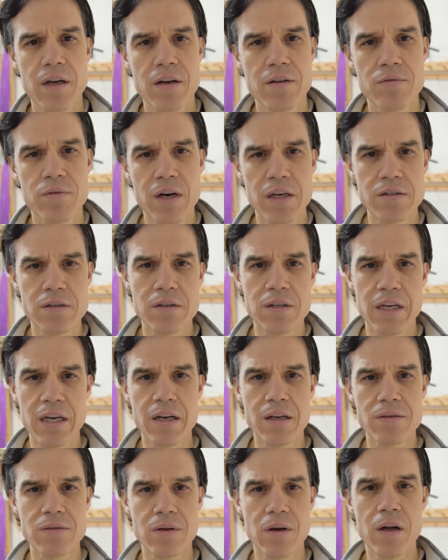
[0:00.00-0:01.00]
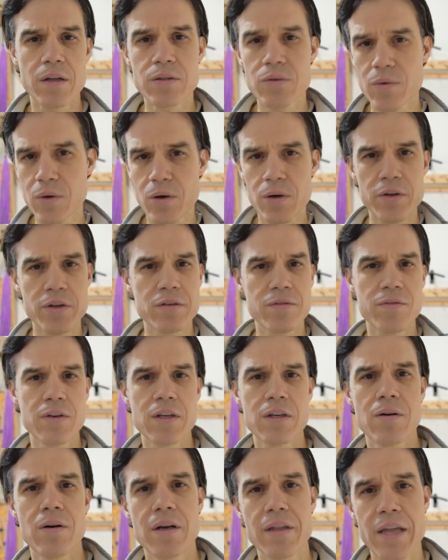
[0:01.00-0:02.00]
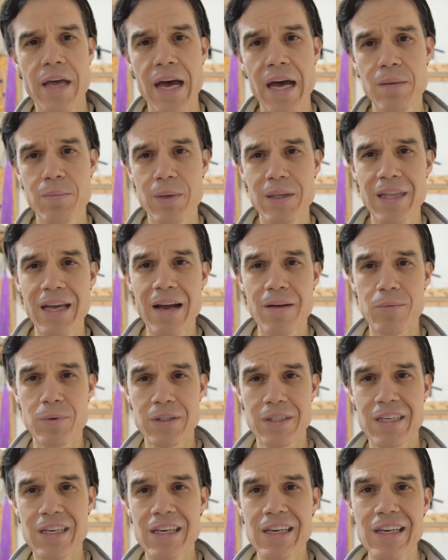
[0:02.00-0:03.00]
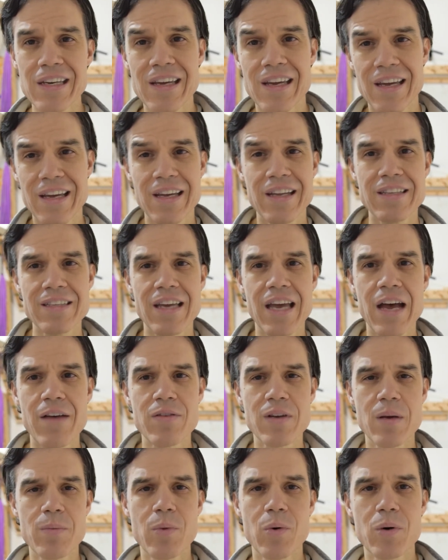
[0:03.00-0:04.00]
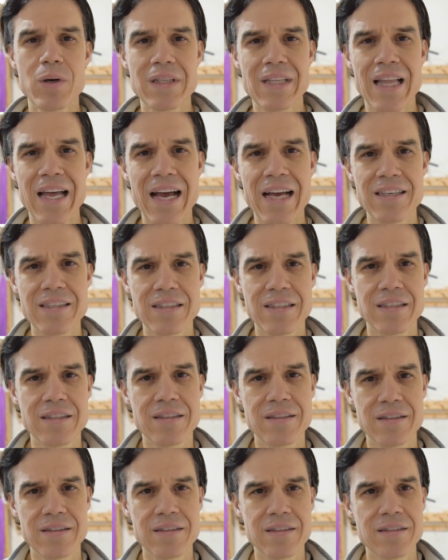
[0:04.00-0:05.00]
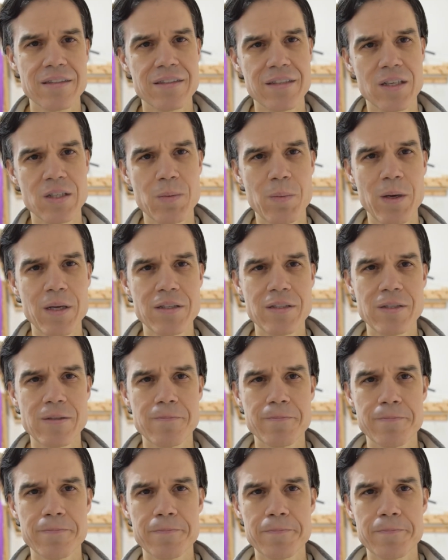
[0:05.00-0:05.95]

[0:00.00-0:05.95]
razor tail. So I'll do a whole other video on that, but that was key to having a board last 6 months.